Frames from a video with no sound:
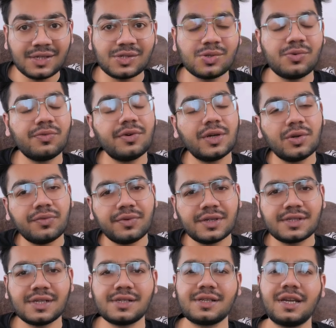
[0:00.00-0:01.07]
So one of our
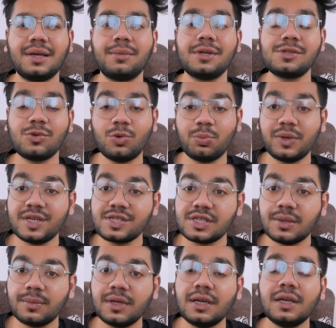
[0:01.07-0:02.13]
subscribers, Umesh
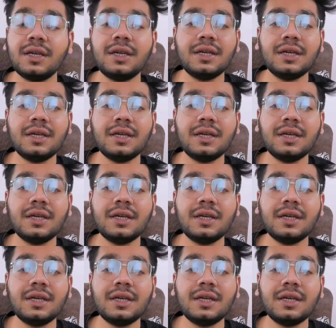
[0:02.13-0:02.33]
Chamal,